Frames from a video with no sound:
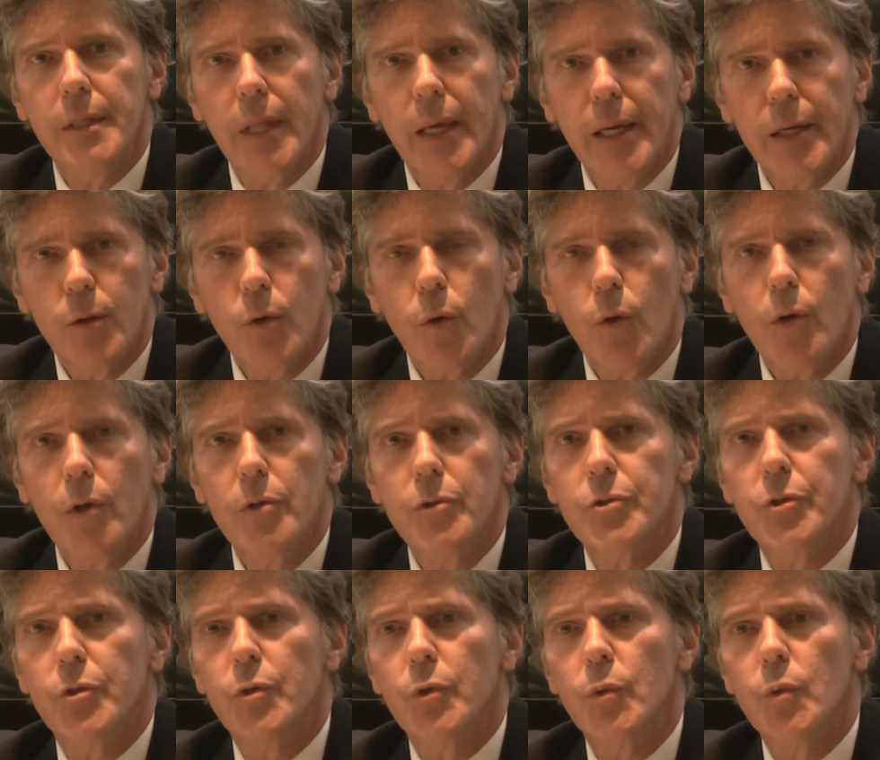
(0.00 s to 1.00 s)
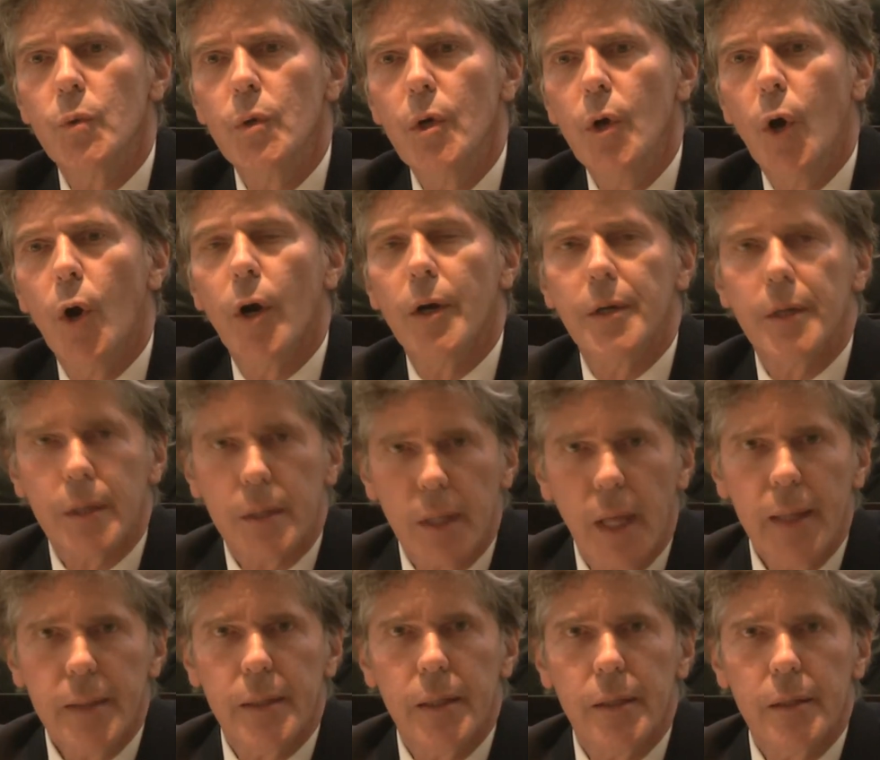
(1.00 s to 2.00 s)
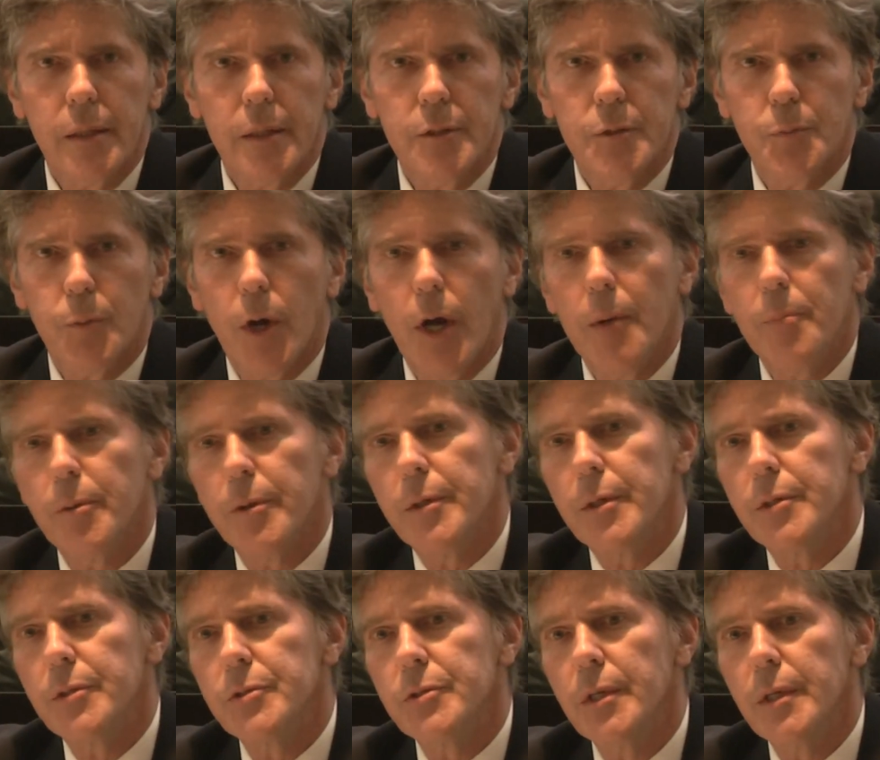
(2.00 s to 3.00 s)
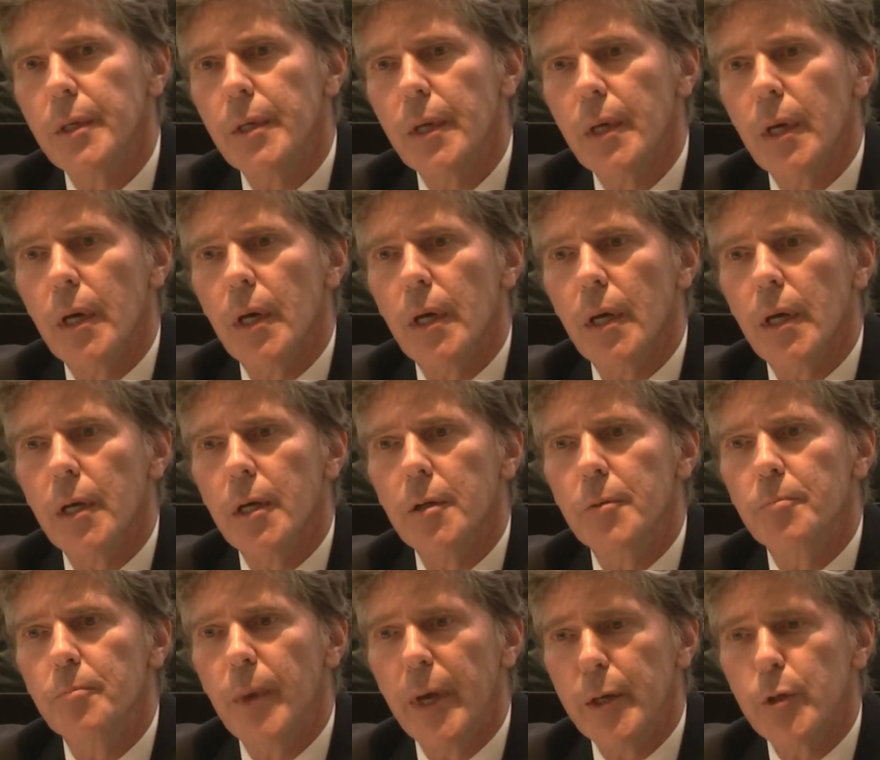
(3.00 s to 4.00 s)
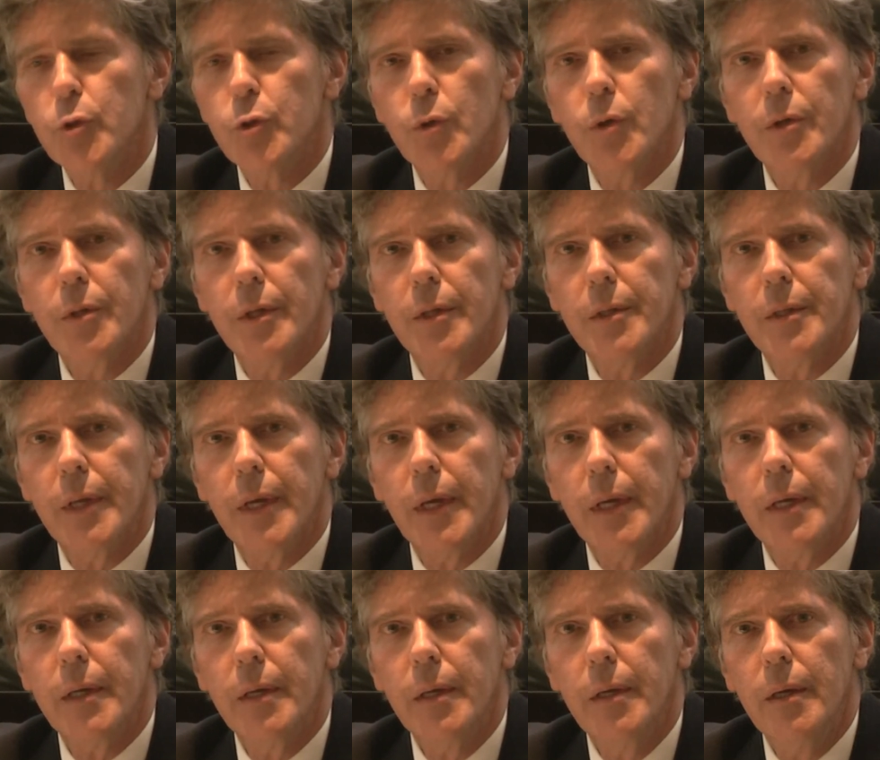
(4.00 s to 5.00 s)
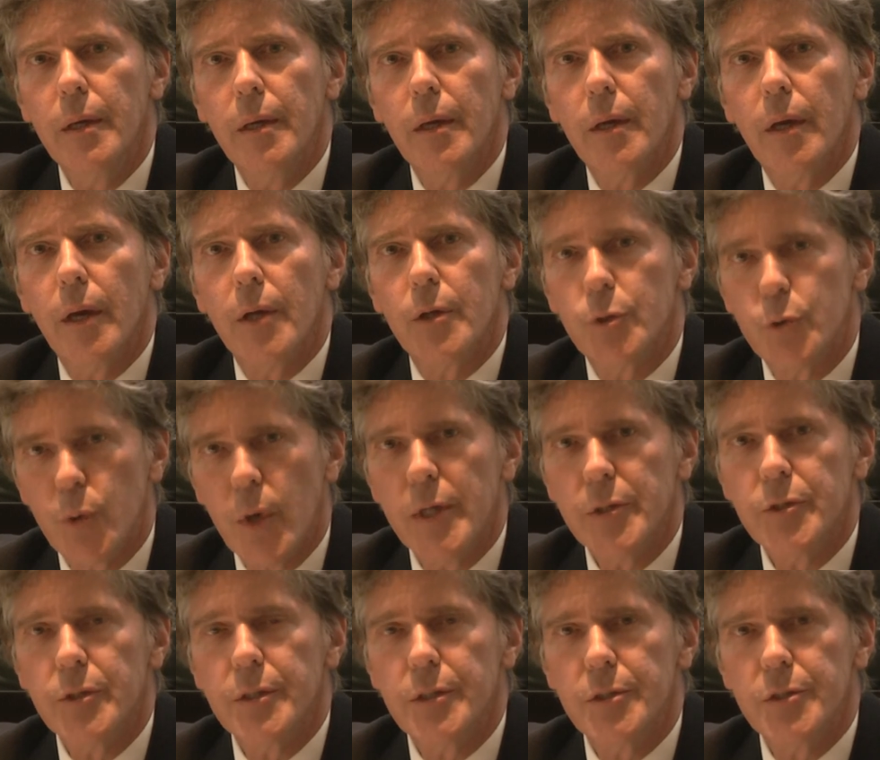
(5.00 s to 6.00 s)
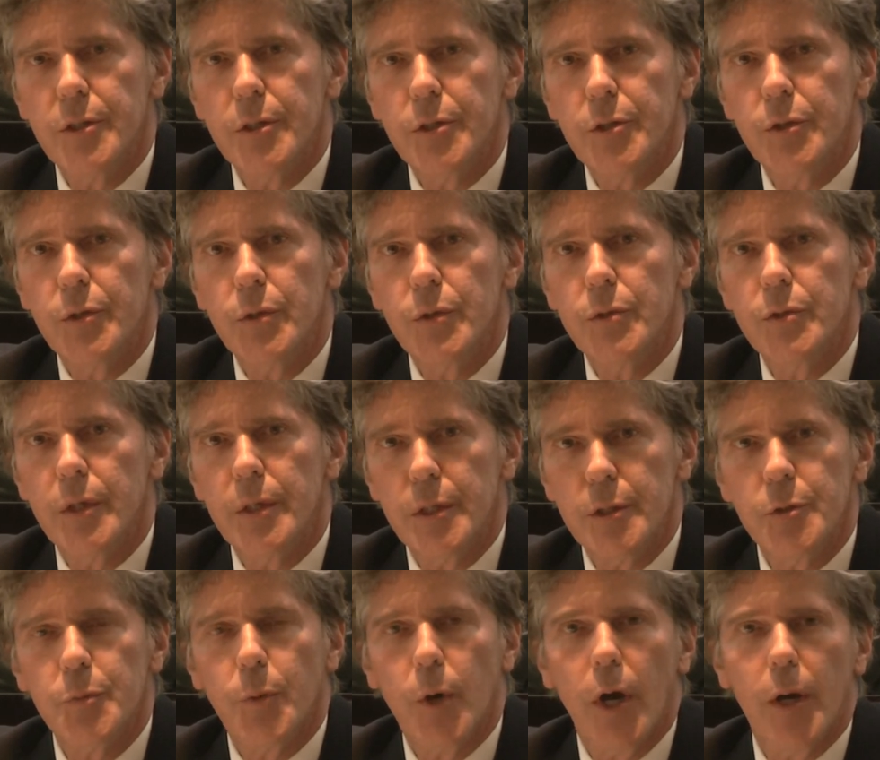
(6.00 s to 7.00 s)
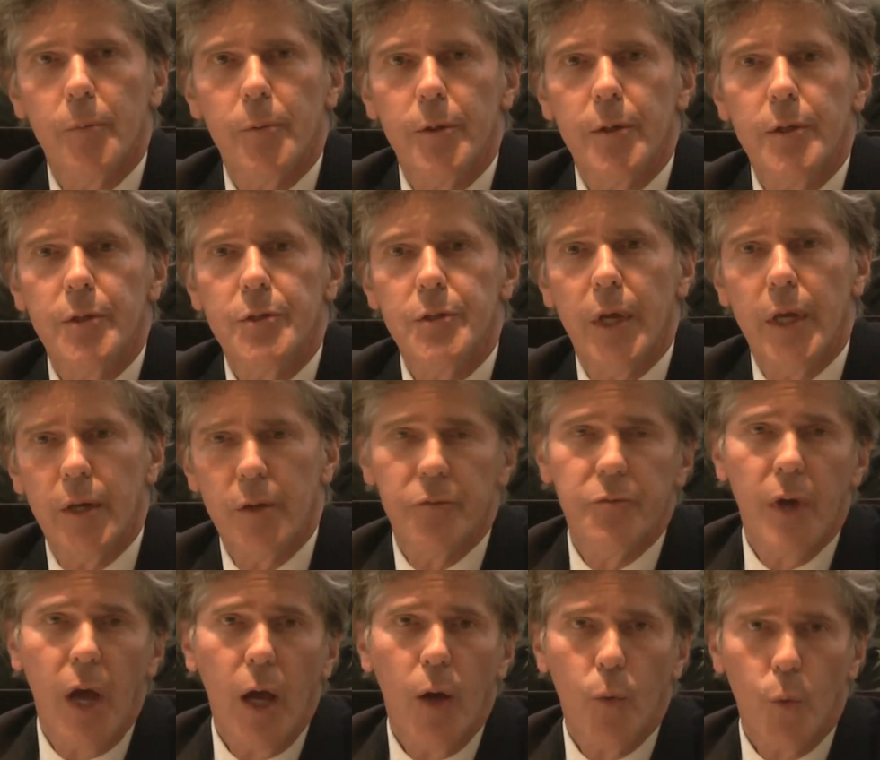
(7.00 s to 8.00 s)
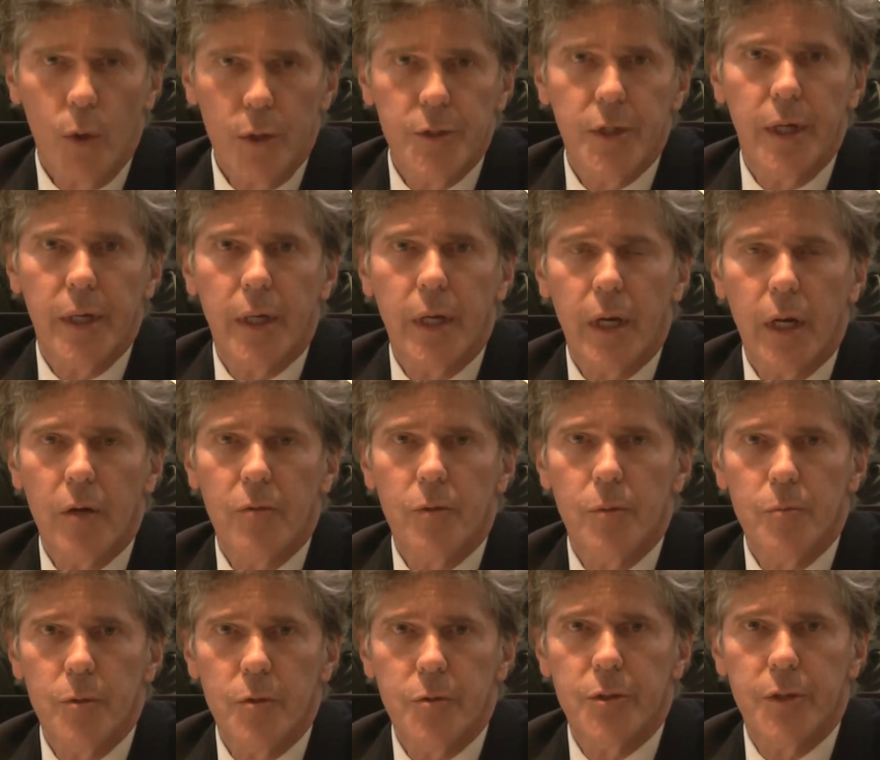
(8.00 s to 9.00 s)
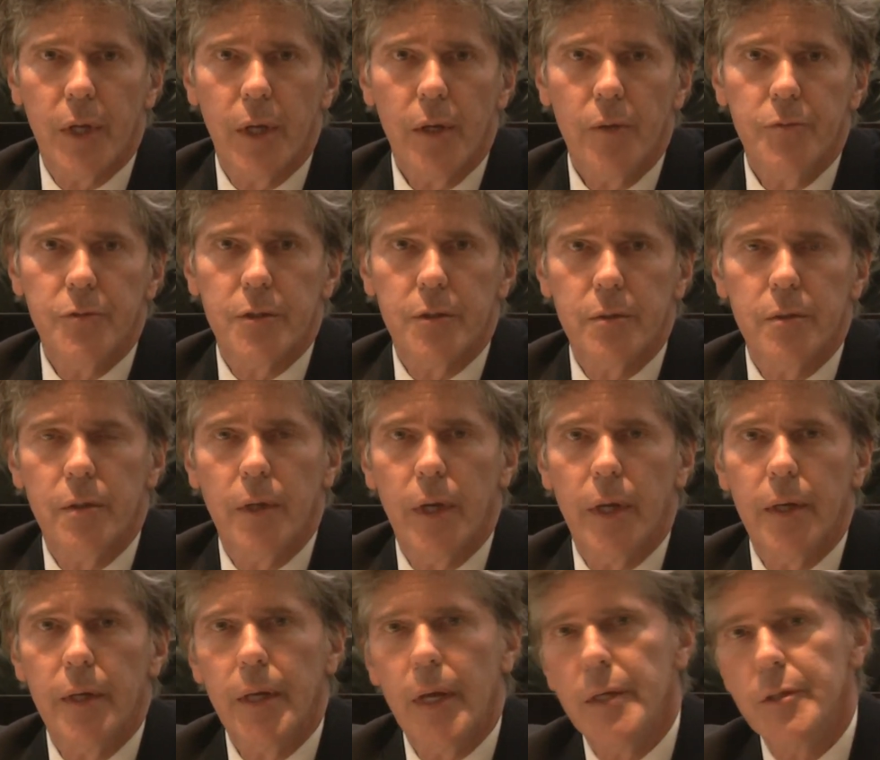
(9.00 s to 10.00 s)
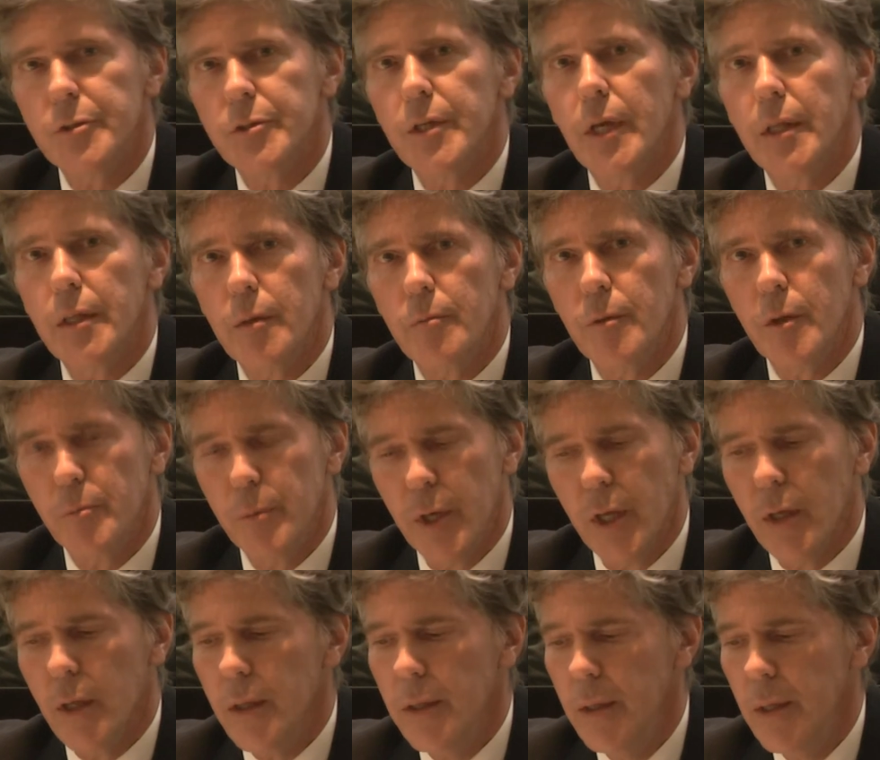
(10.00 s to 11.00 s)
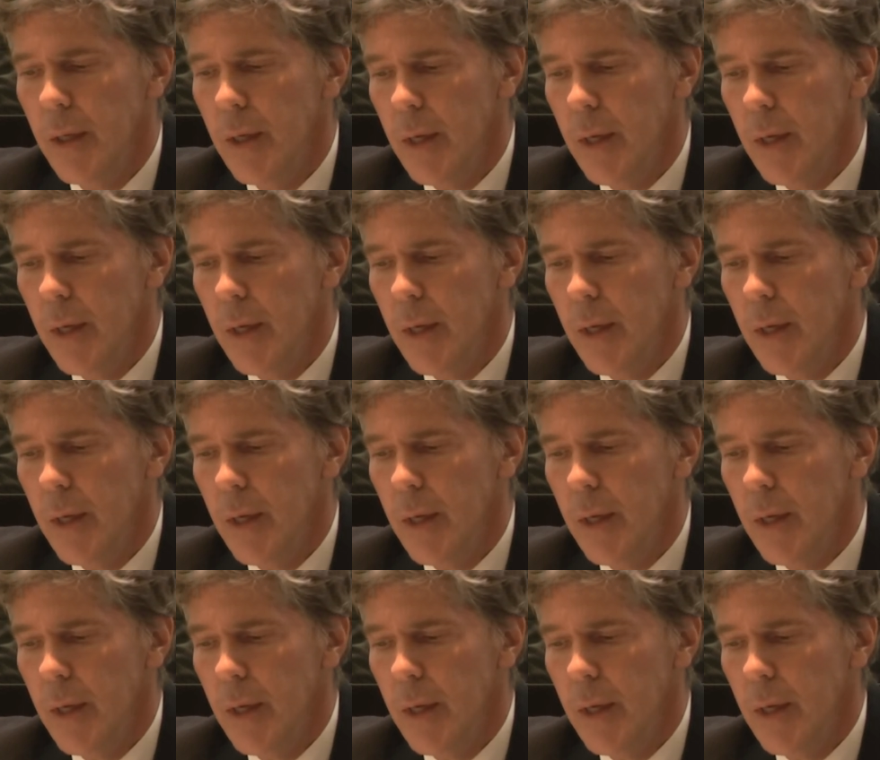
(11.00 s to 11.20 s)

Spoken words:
landlords who are neglecting these properties, make sure that they address these issues and these properties, and if not, we'll take care of them ourselves and send them the bill.